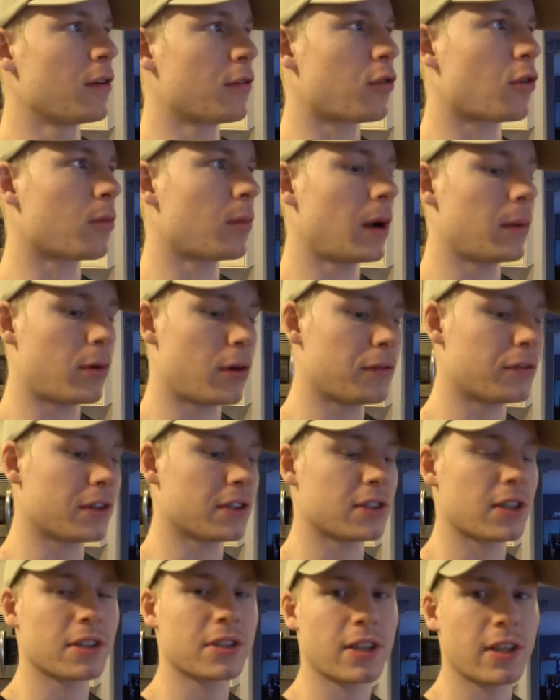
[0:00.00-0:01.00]
for my
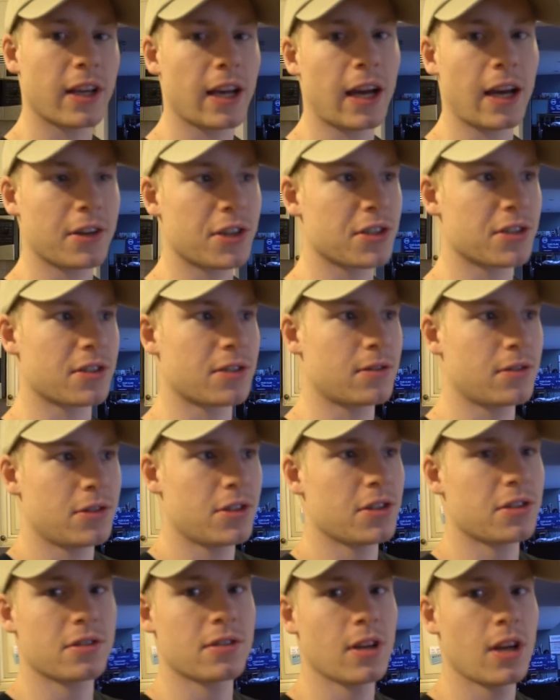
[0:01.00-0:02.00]
birthday. So I said, yeah, well, just,
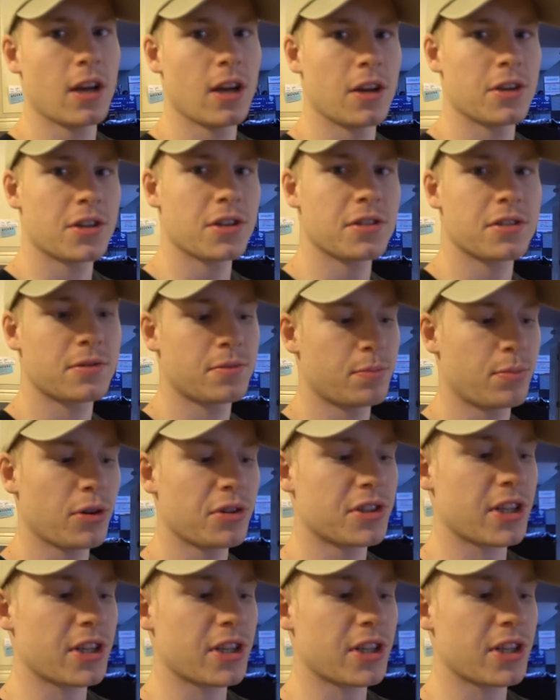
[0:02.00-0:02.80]
like, just, just put